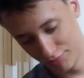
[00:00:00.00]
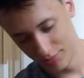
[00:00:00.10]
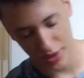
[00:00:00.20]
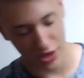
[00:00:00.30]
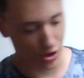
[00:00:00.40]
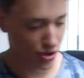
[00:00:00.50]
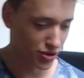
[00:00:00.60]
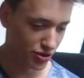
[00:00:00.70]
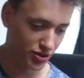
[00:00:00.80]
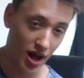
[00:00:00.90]

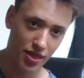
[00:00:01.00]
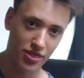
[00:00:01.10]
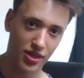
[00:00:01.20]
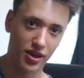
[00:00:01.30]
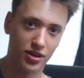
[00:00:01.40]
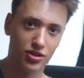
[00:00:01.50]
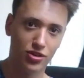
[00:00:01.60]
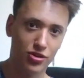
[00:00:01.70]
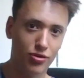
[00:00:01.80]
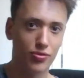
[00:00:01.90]
because I think
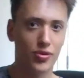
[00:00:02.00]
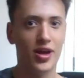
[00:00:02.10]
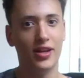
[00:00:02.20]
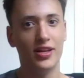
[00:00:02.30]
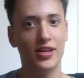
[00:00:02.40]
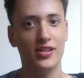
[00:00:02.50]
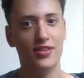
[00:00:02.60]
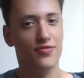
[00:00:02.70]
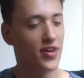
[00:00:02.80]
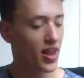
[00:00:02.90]
you can really
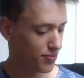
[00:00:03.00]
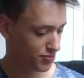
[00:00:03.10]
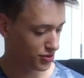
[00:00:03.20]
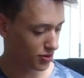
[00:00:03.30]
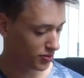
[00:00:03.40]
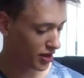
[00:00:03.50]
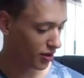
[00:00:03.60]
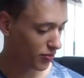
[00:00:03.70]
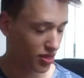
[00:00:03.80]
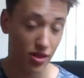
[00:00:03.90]
develop your
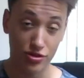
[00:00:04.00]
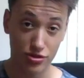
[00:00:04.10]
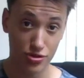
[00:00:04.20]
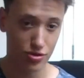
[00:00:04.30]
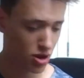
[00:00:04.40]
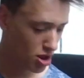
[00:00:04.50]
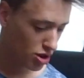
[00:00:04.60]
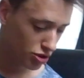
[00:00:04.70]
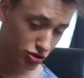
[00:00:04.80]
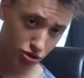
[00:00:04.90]
playing with the other 2.
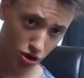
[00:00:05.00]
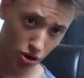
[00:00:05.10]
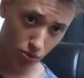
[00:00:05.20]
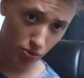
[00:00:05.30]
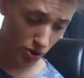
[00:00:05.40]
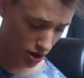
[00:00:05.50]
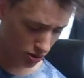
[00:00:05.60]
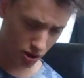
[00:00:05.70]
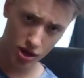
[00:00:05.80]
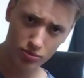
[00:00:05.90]
So I'm
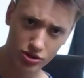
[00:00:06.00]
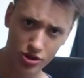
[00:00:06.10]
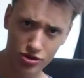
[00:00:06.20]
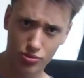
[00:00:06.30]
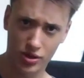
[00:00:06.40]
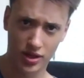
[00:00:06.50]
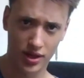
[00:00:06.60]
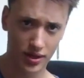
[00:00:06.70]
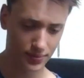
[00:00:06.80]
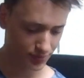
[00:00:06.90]
going to come to this one
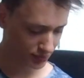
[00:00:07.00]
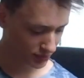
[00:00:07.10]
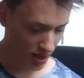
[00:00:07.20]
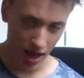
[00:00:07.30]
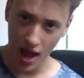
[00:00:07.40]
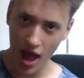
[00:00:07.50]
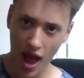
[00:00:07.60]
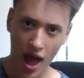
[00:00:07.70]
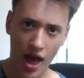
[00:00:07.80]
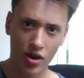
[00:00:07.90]
here,
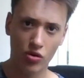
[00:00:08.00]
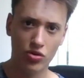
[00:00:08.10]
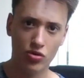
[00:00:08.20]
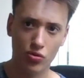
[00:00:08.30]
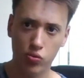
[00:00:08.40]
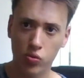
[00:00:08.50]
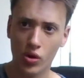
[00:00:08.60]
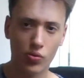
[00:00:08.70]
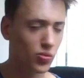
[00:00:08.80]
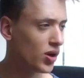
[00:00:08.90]
and
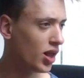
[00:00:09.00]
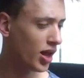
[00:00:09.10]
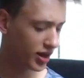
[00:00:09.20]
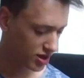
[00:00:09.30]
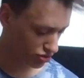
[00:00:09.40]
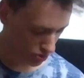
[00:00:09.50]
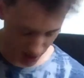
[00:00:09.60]
what I like is we